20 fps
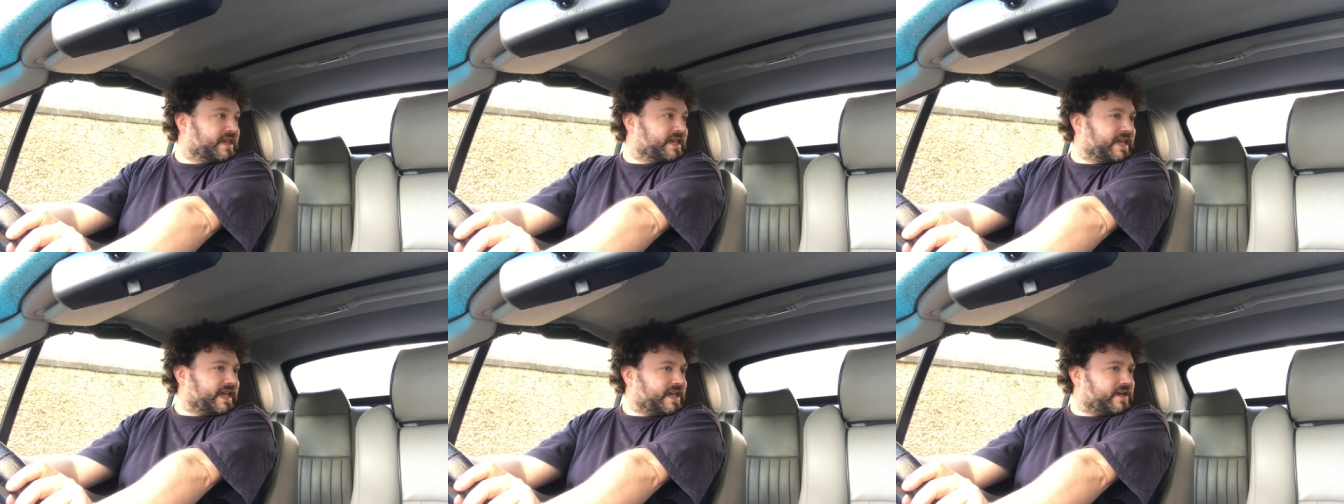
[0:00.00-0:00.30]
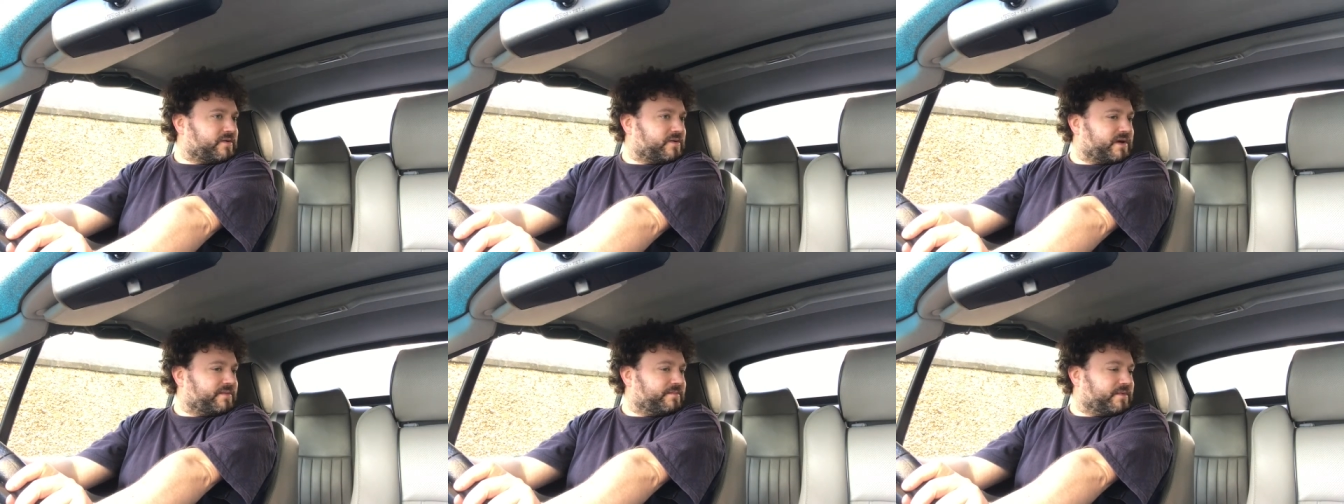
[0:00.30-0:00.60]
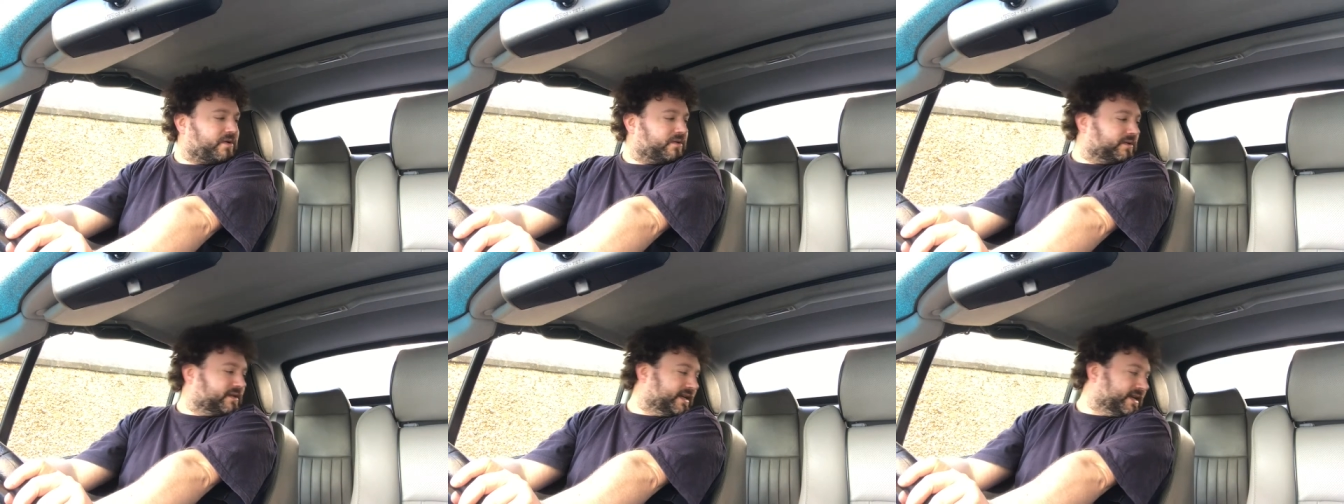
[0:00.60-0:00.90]
getting quite
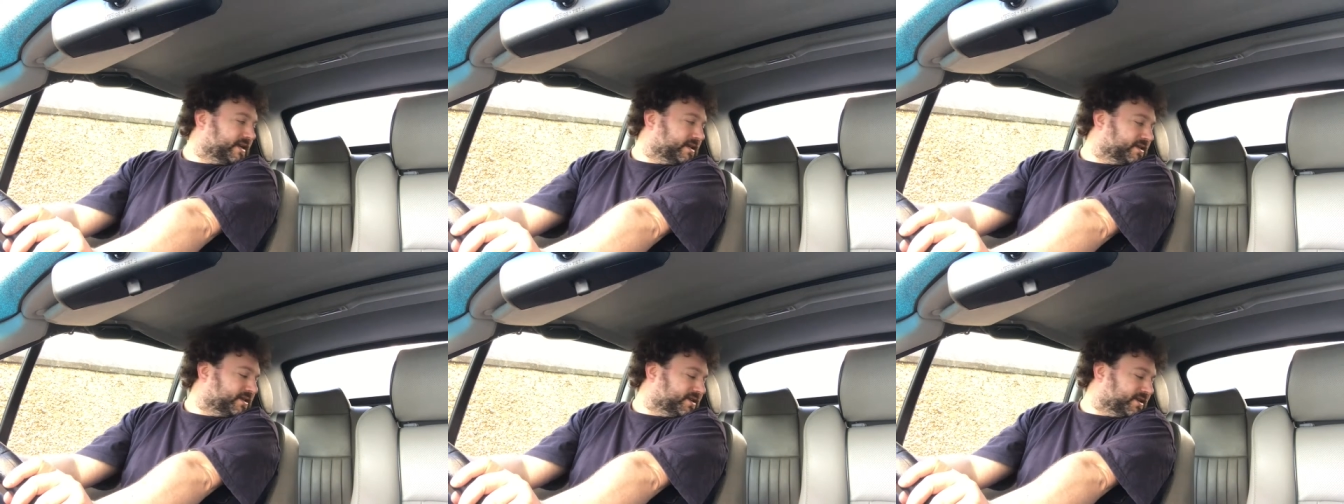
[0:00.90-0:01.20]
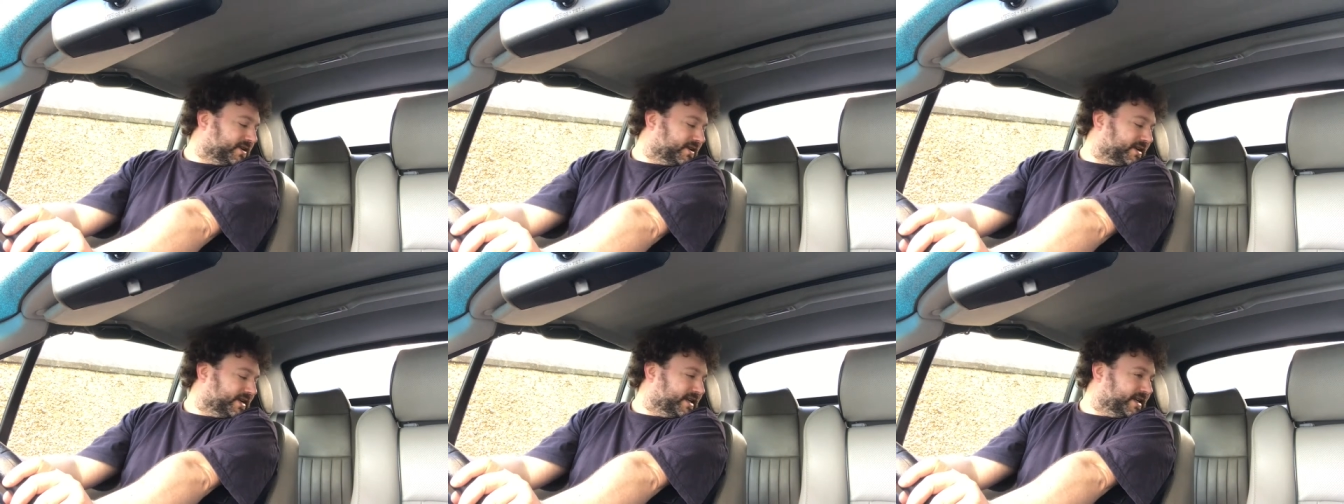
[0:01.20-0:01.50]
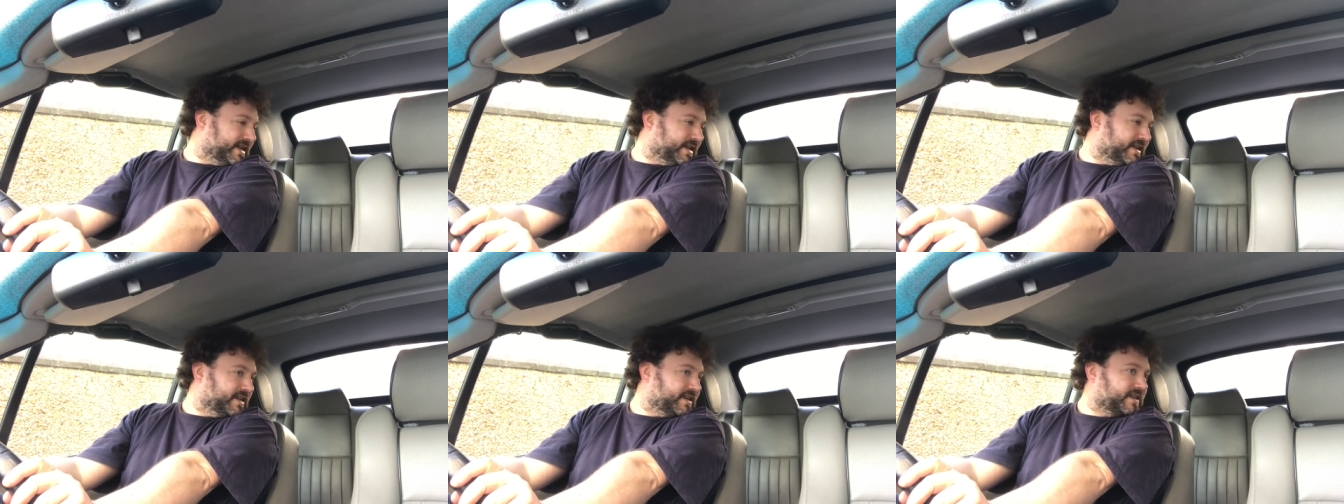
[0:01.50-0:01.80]
mouldy inside,
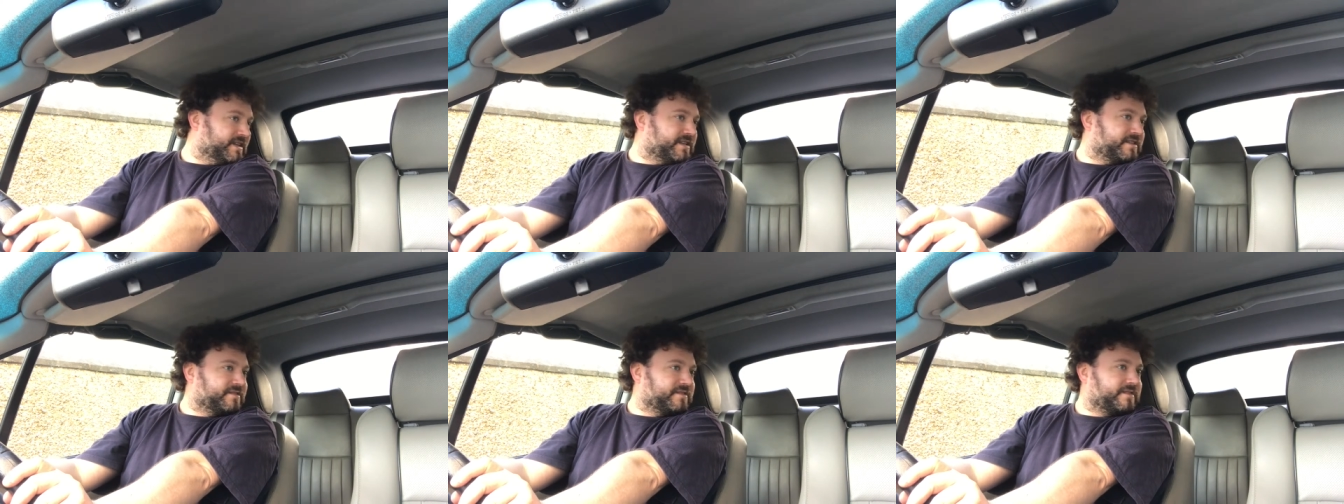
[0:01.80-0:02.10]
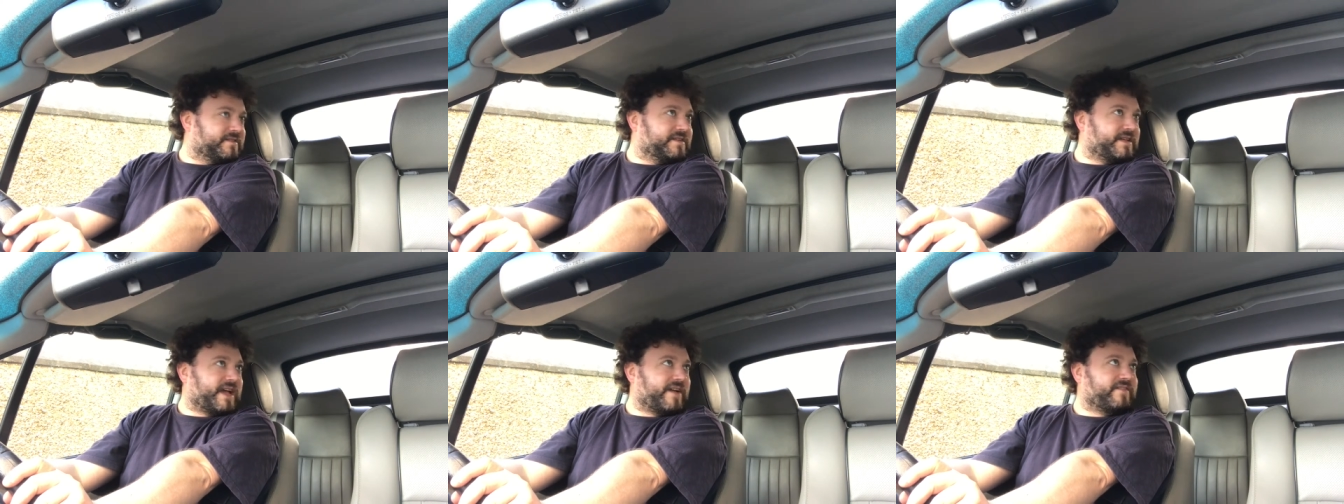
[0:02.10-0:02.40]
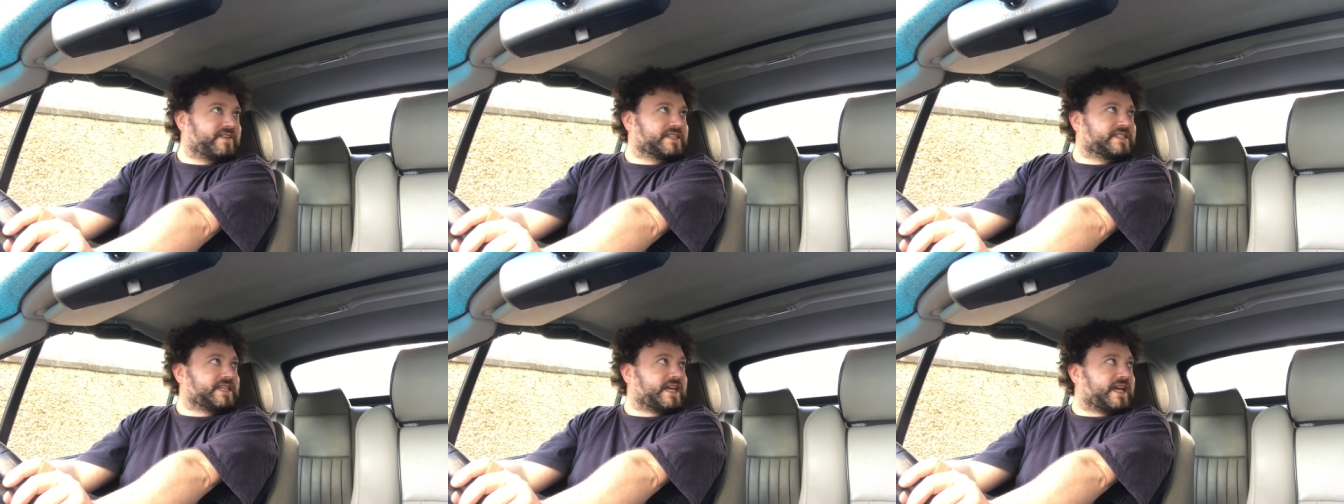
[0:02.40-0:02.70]

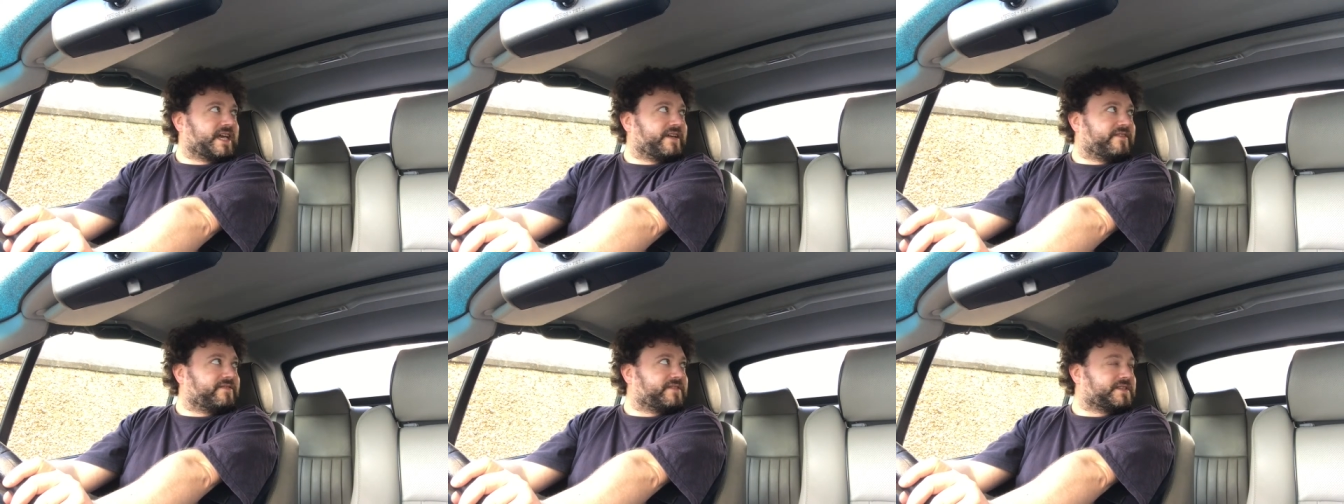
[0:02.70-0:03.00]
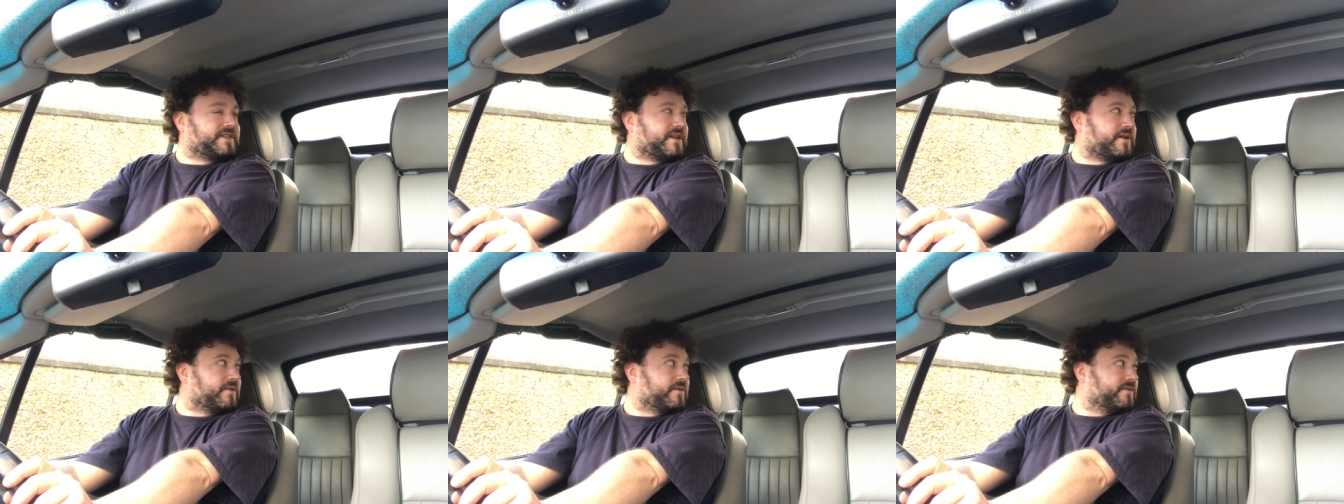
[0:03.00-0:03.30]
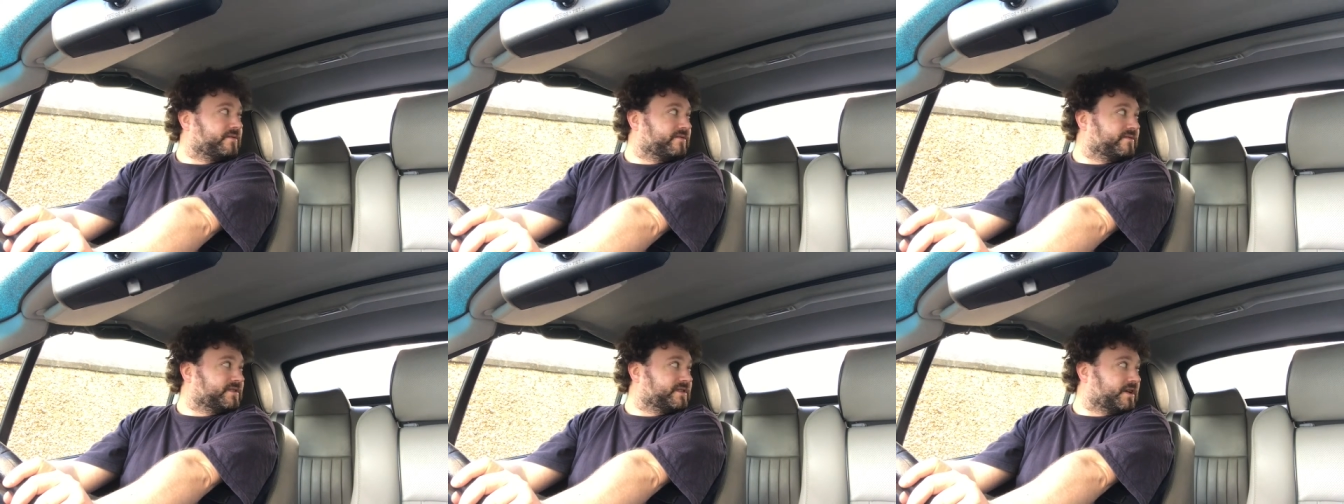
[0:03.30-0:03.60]
having sat here for so
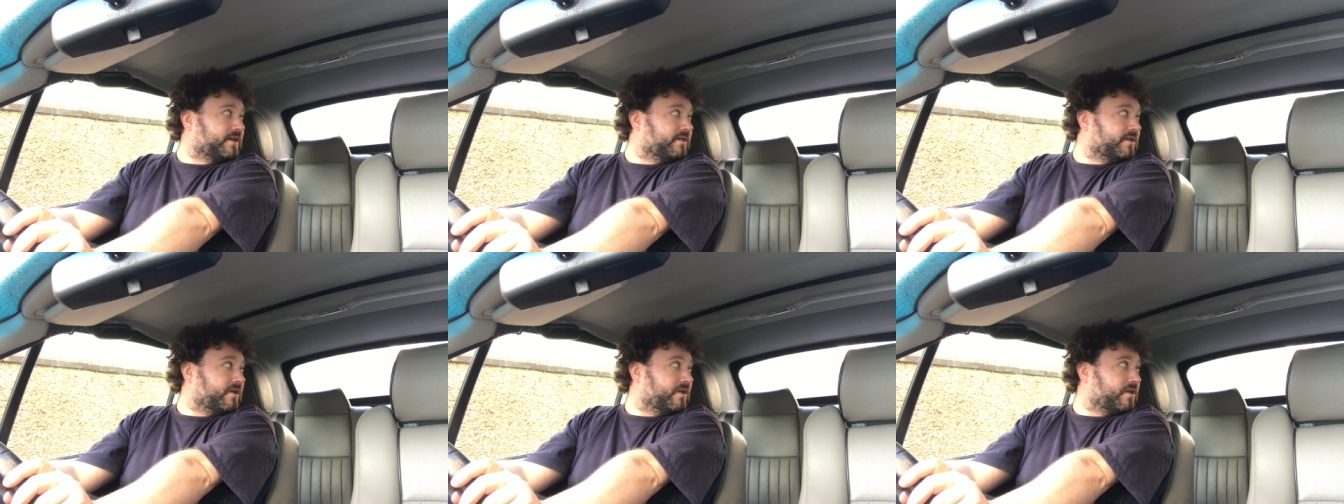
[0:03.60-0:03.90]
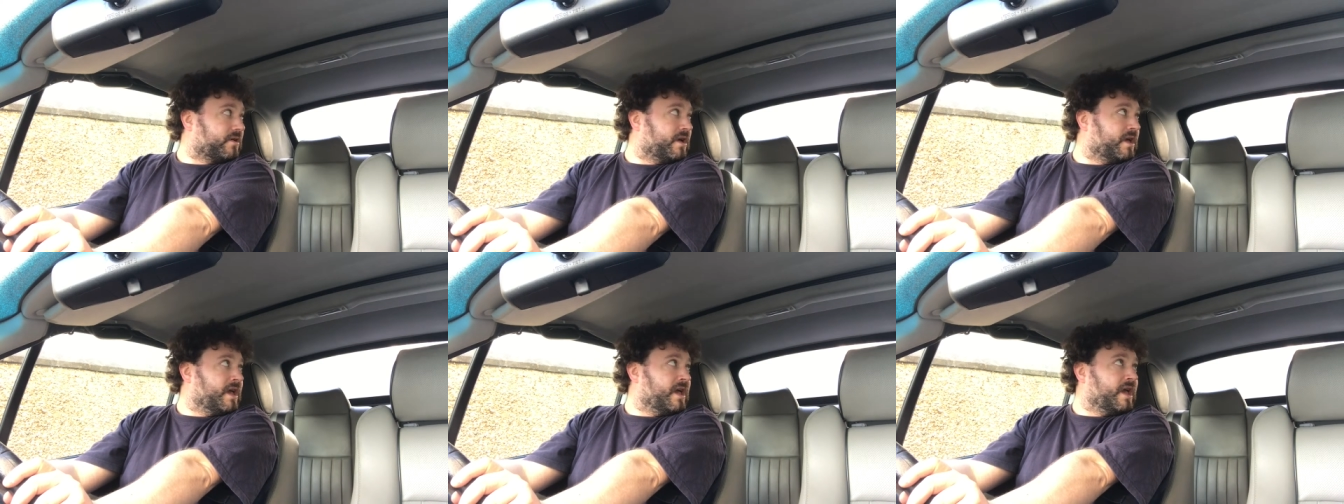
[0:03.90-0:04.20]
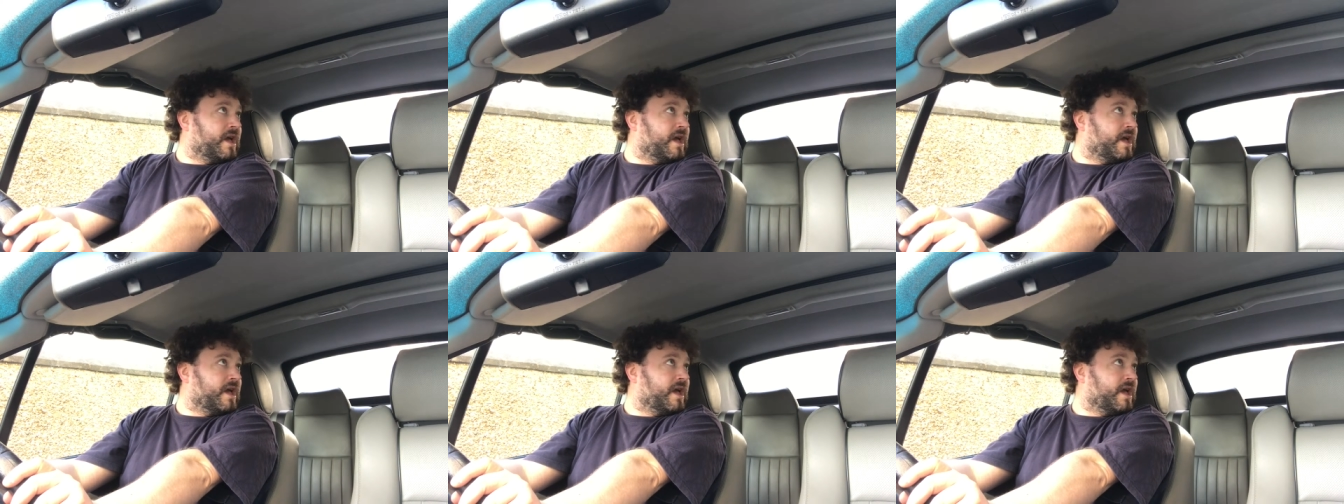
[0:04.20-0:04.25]
for so long.